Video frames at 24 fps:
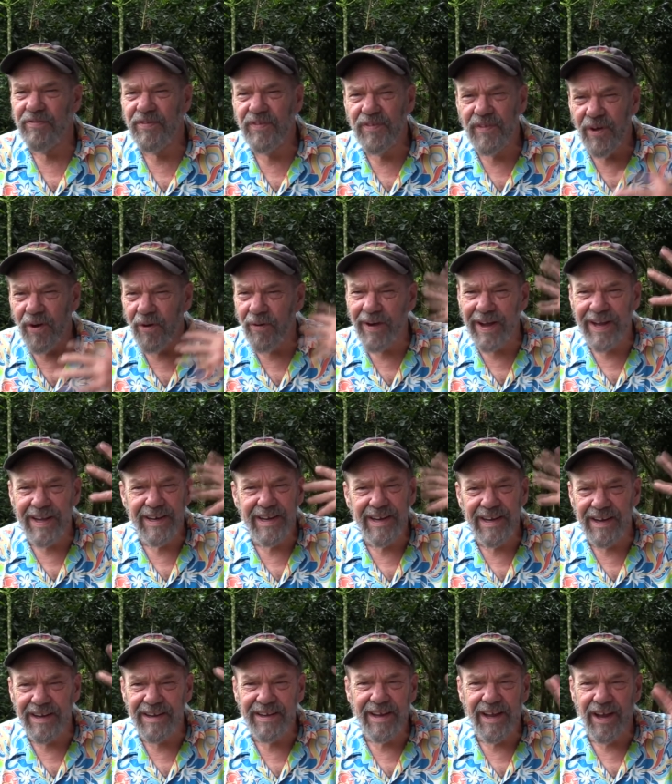no
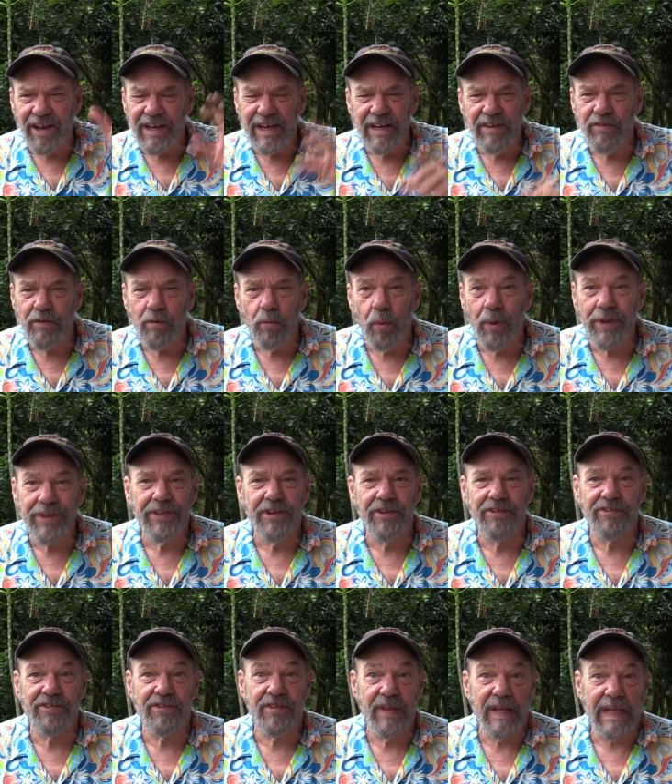idea yet even what
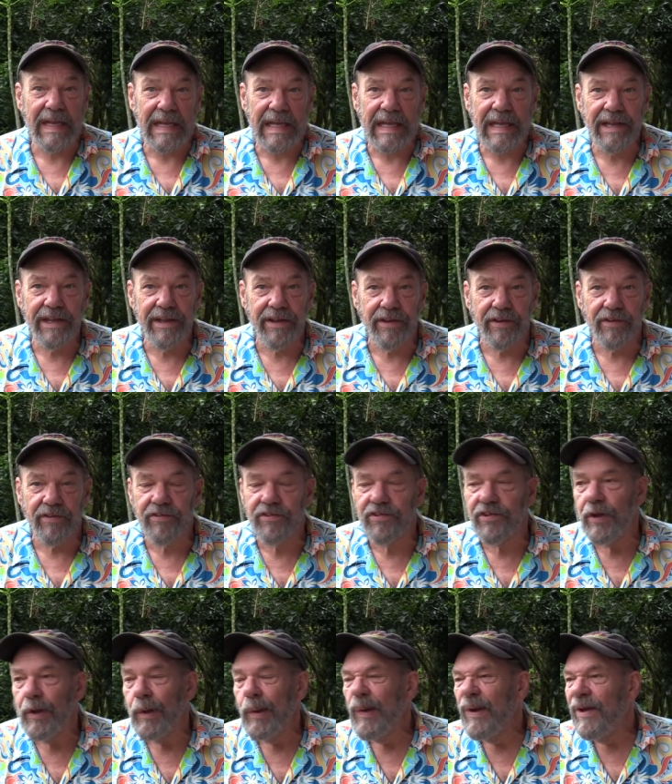this thing
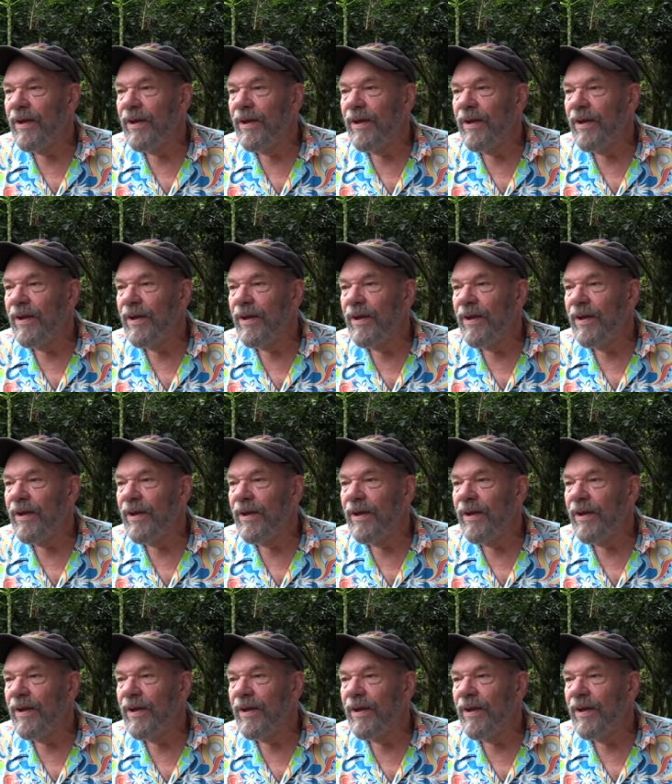is.